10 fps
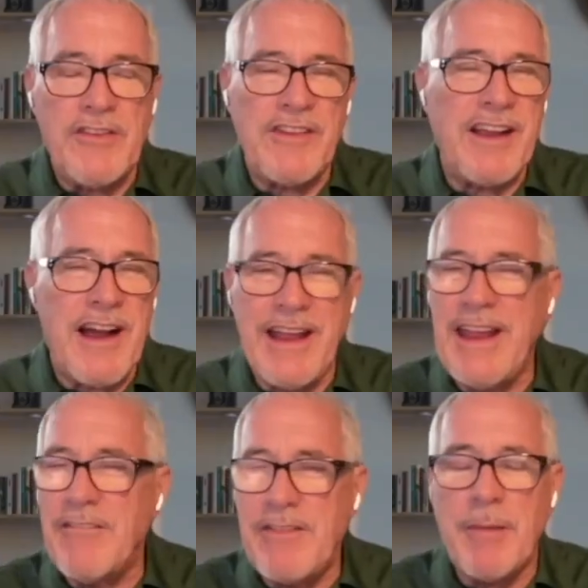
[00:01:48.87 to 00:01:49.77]
is to kind of
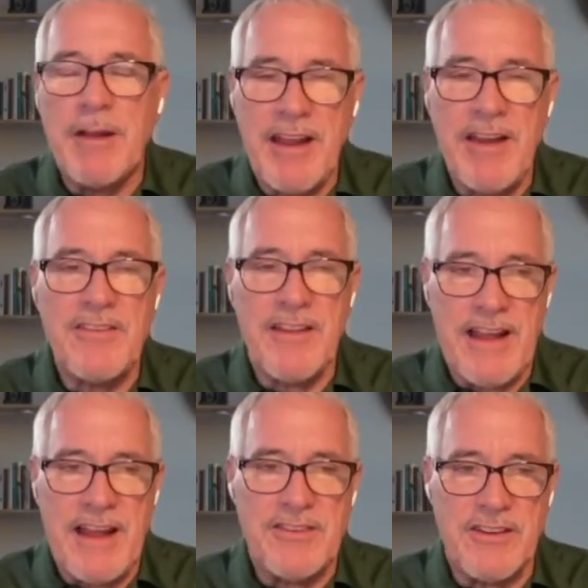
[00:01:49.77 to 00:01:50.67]
give them a taste of
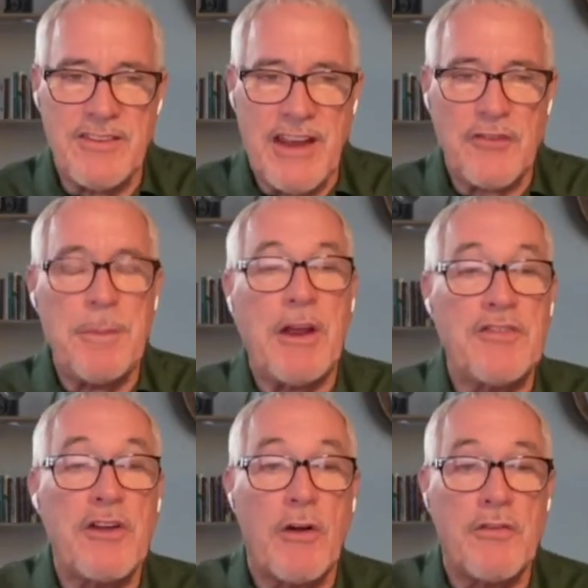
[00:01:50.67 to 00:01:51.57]
that success
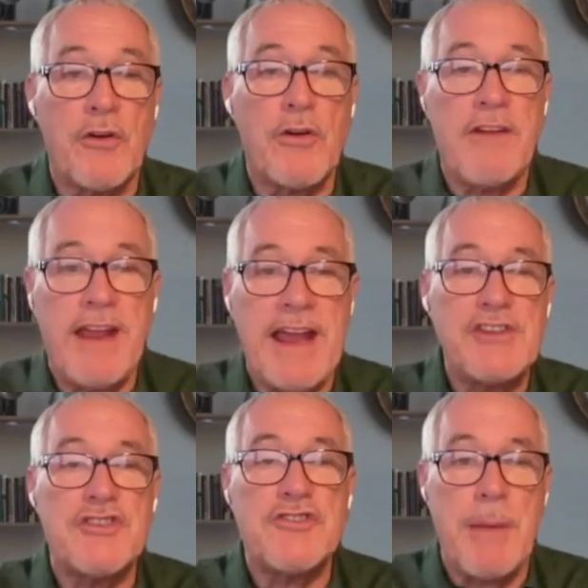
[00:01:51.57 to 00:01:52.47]
because there are
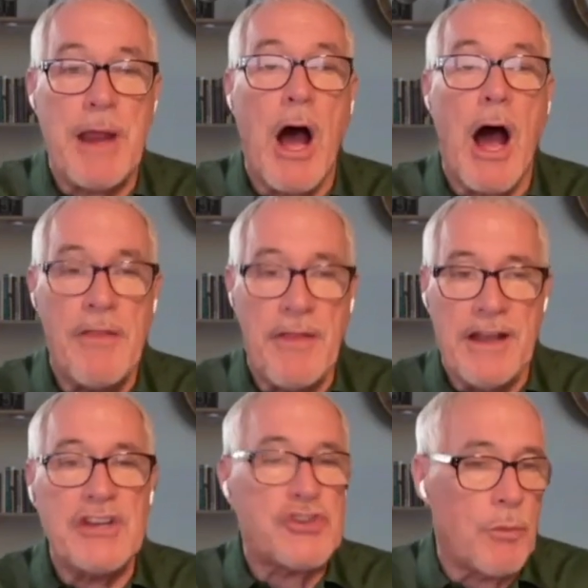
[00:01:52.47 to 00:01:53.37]
certifications beyond the
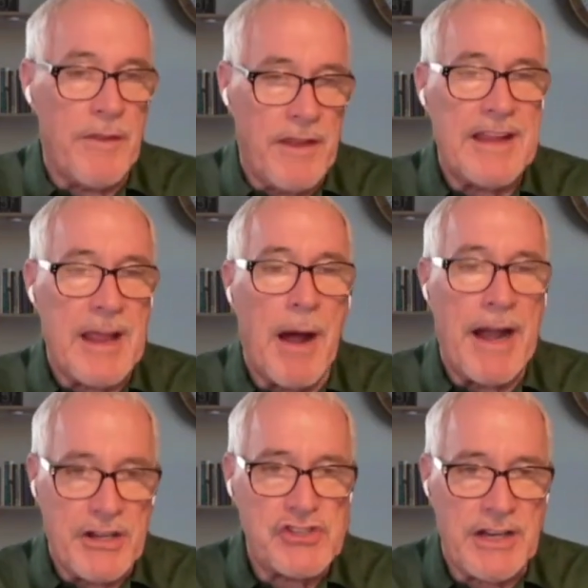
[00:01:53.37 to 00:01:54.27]
initial one that they
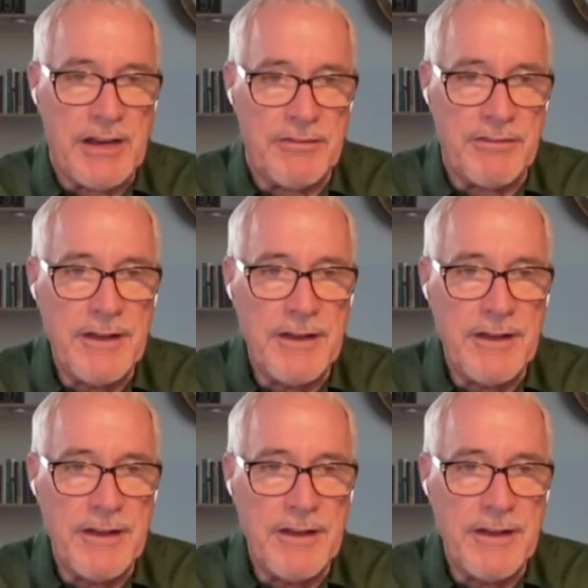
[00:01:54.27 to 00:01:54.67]
might achieve.